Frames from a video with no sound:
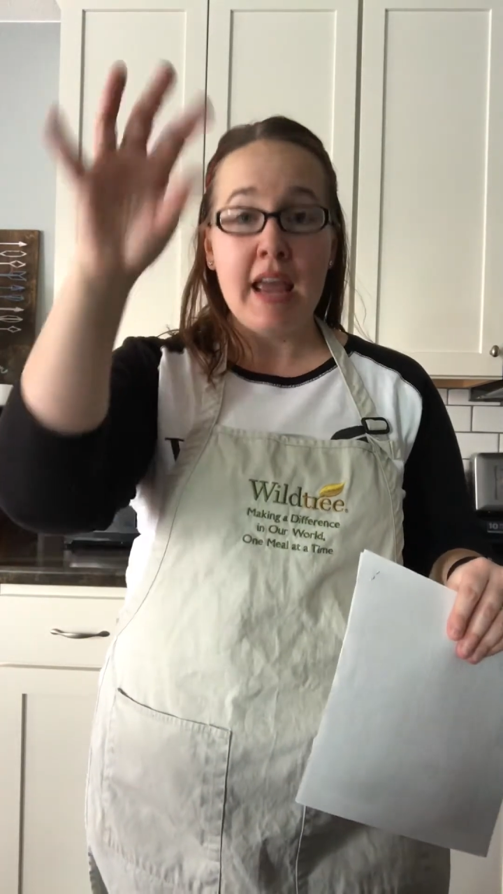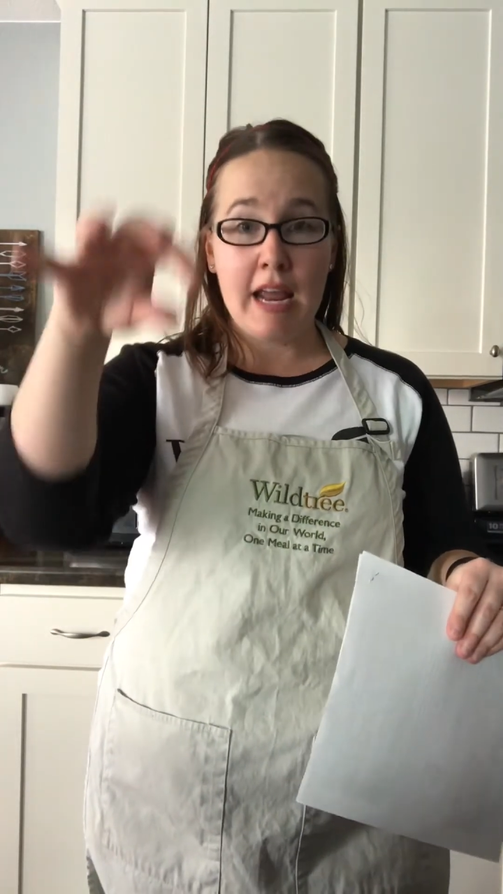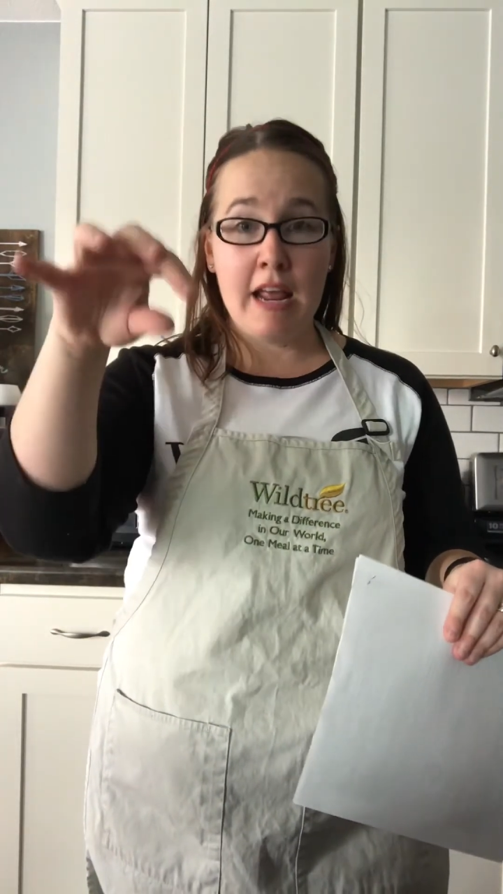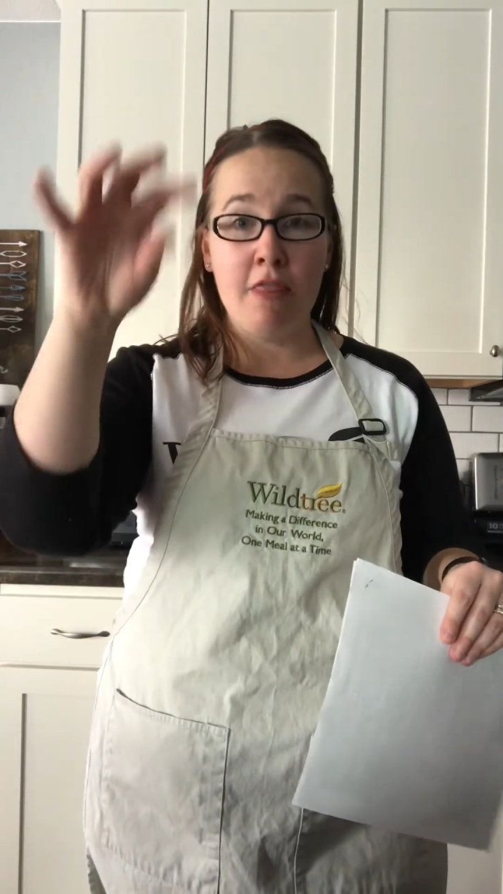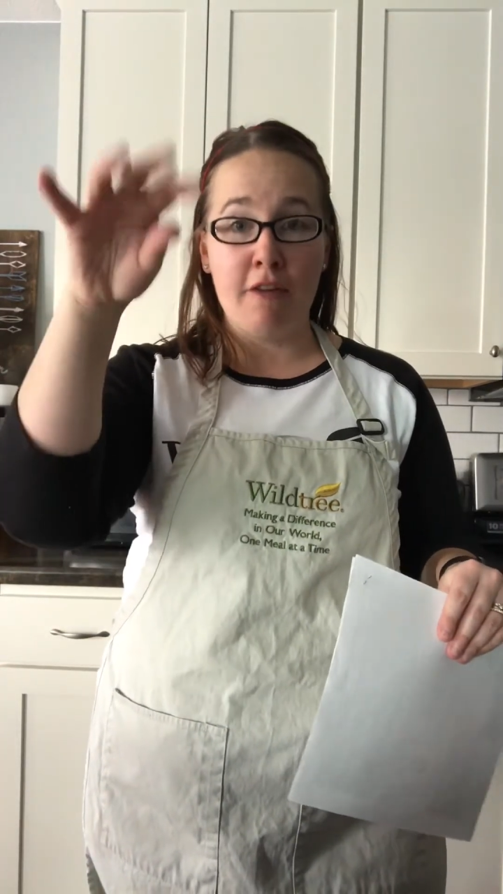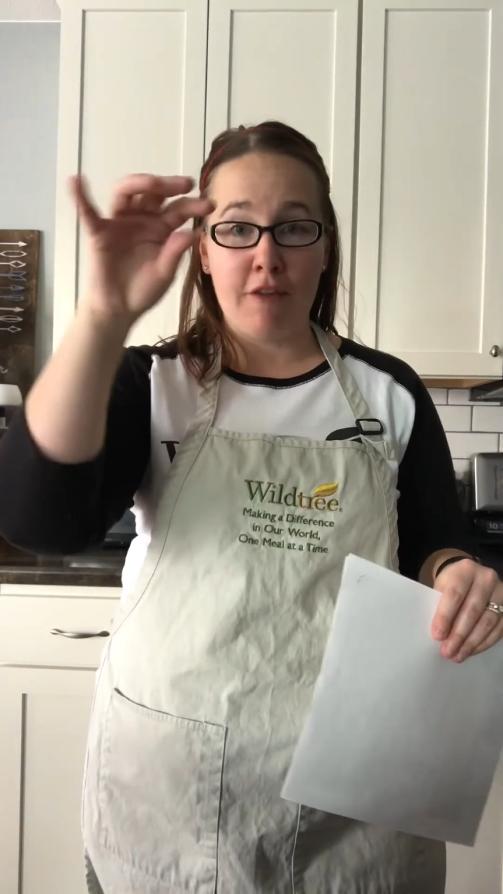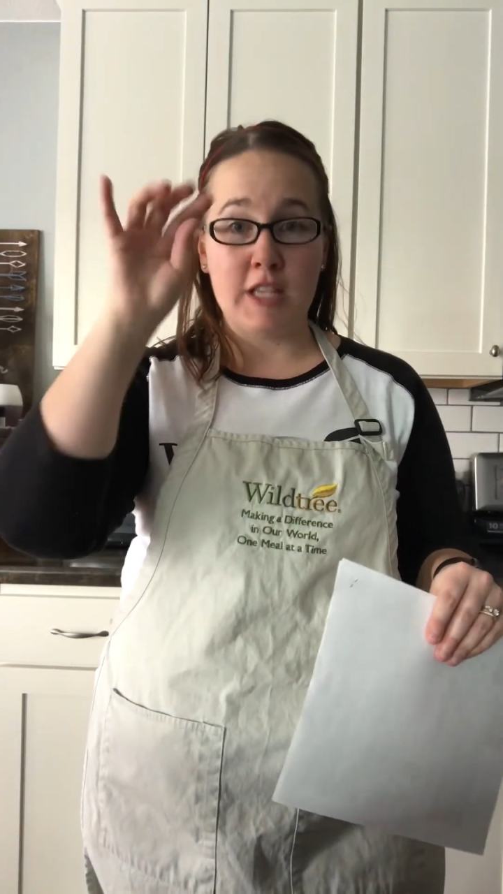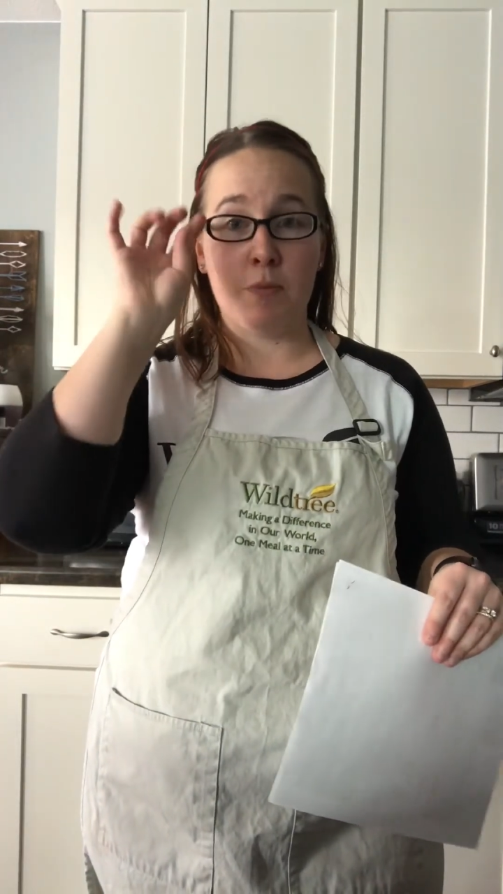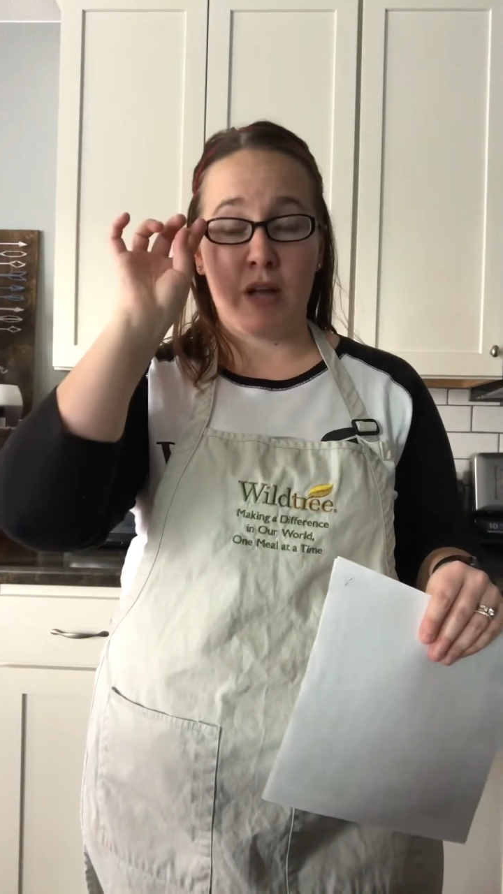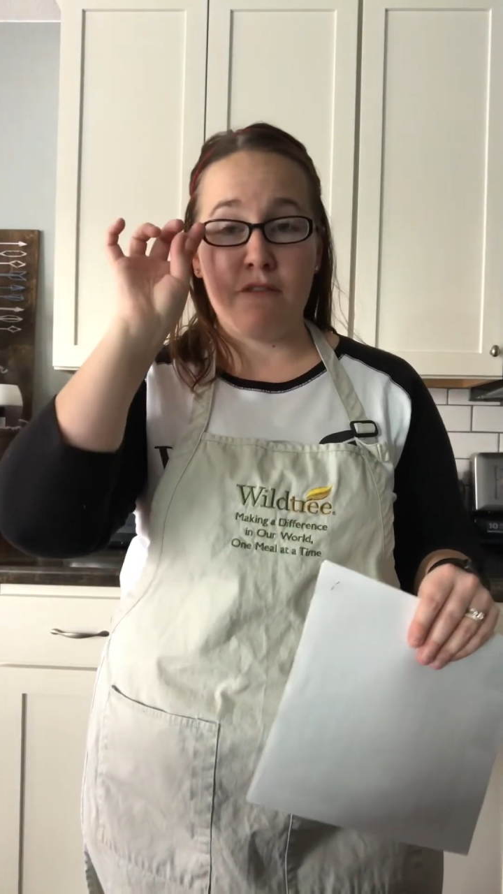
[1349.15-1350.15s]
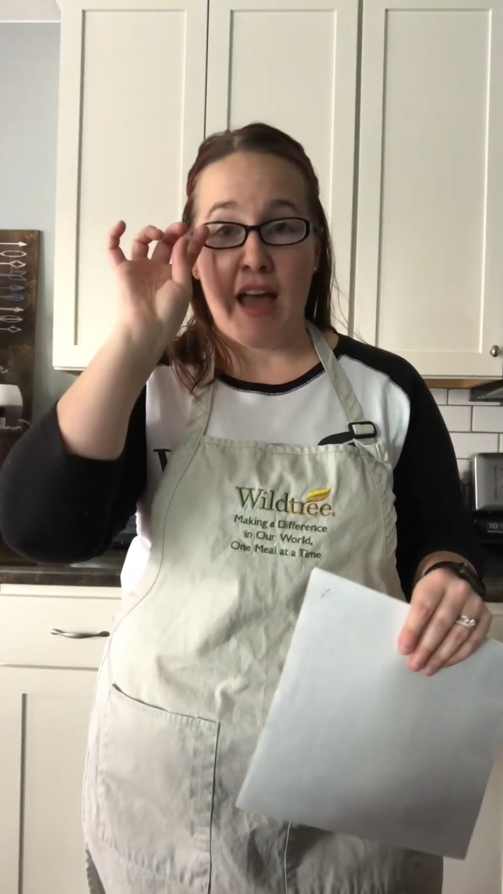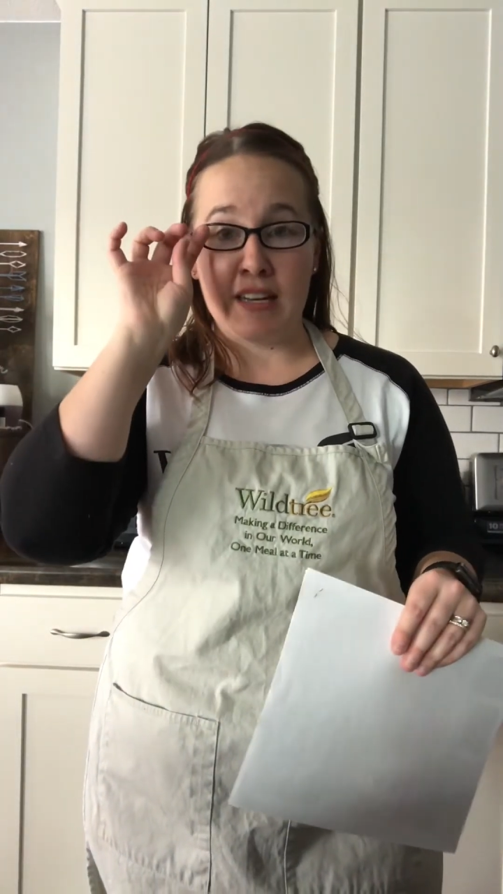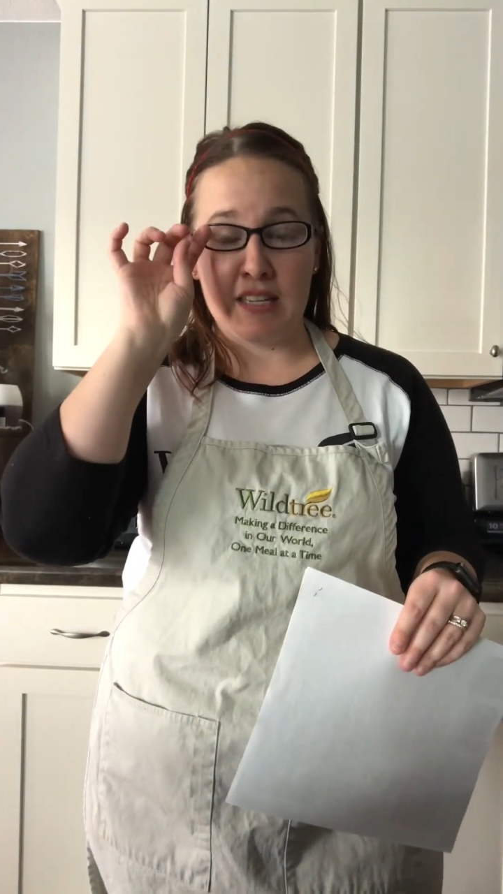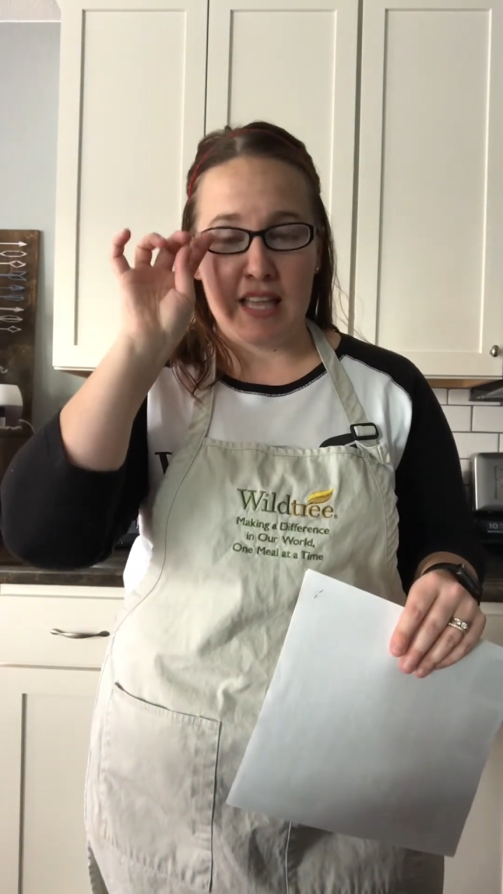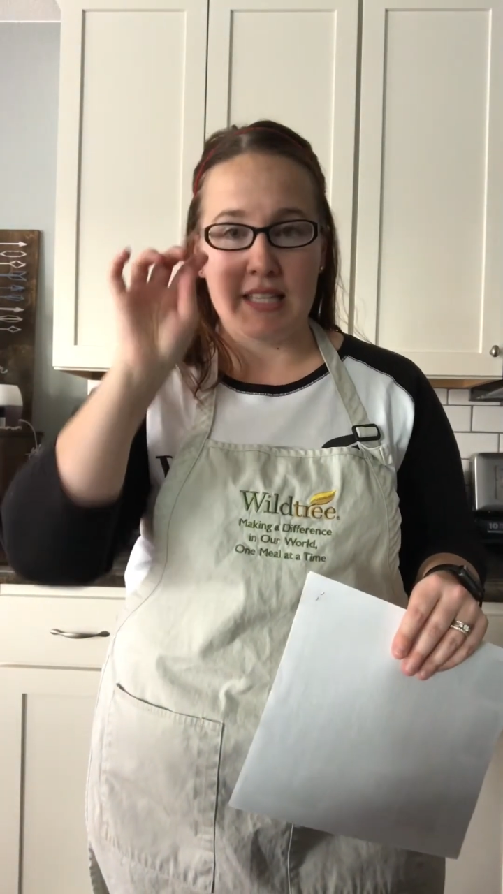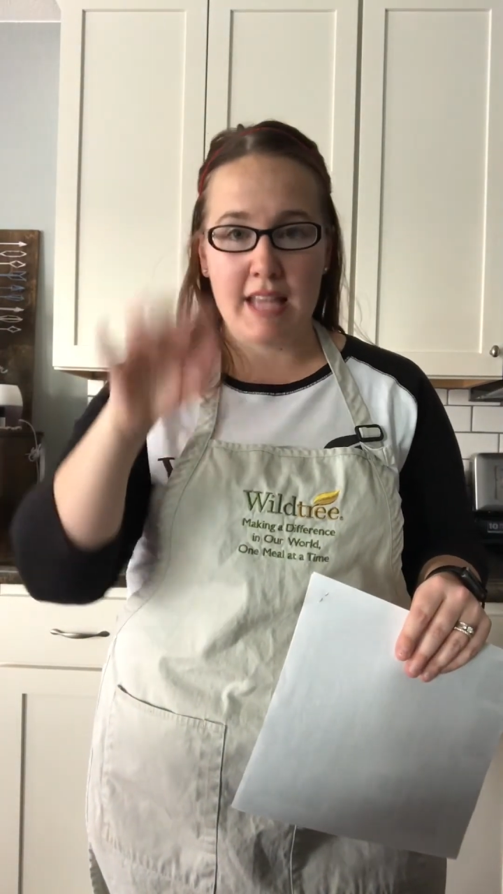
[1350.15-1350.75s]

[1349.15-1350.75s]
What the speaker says: in the Facebook event that